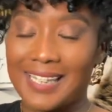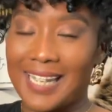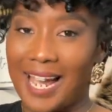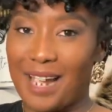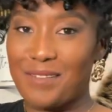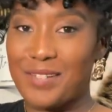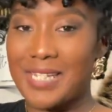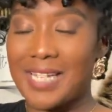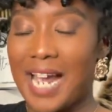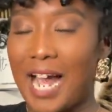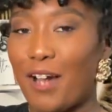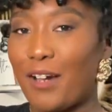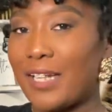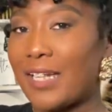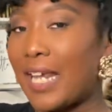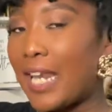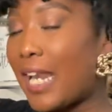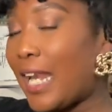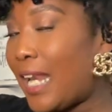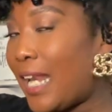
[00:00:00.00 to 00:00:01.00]
lifestyle,
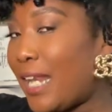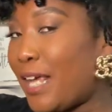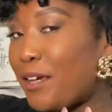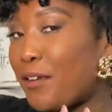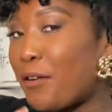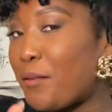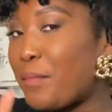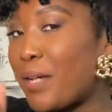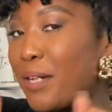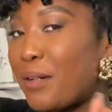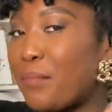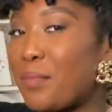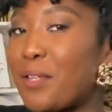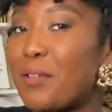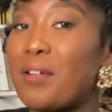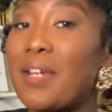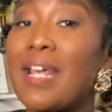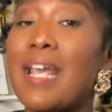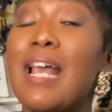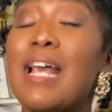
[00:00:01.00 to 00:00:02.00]
and a little bit of
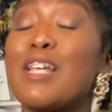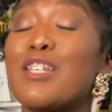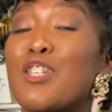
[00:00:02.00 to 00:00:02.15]
beauty.